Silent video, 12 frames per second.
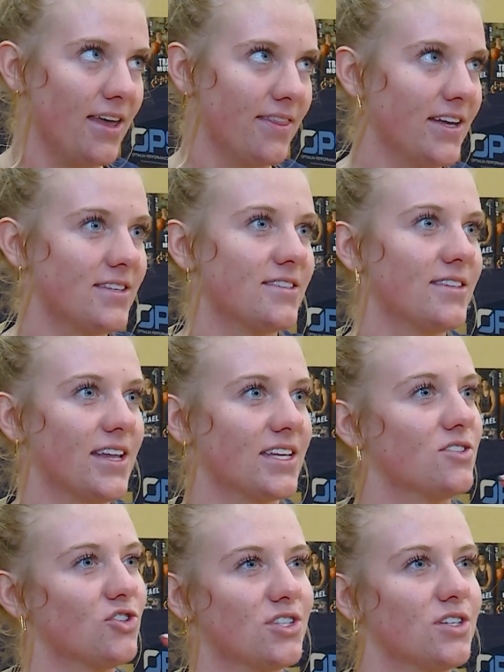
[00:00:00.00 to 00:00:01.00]
And that's
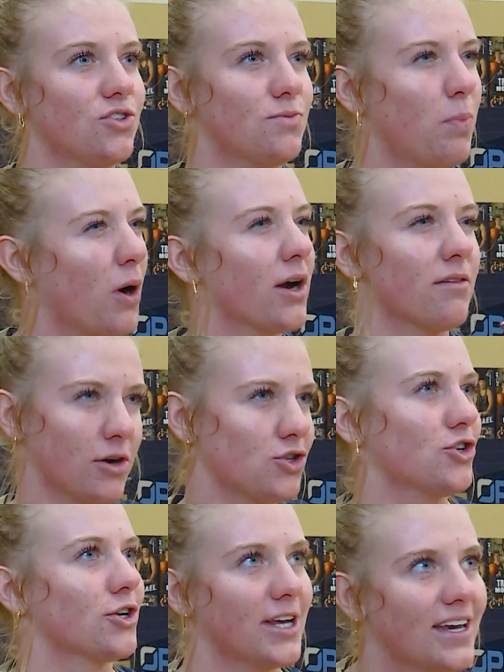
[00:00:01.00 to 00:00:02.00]
just a part of our
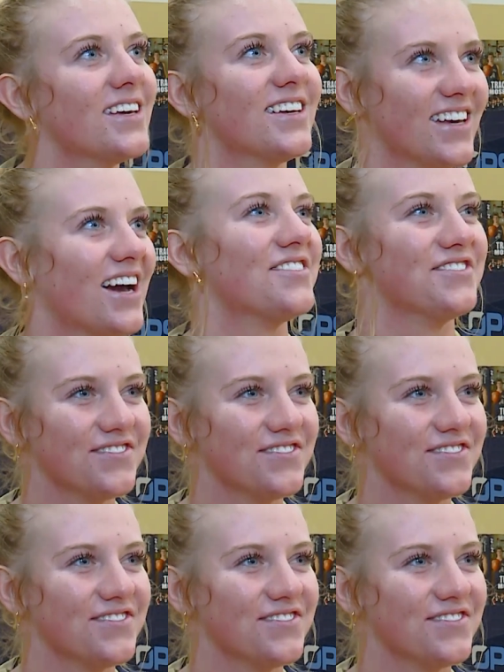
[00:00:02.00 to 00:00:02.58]
journey. Yeah.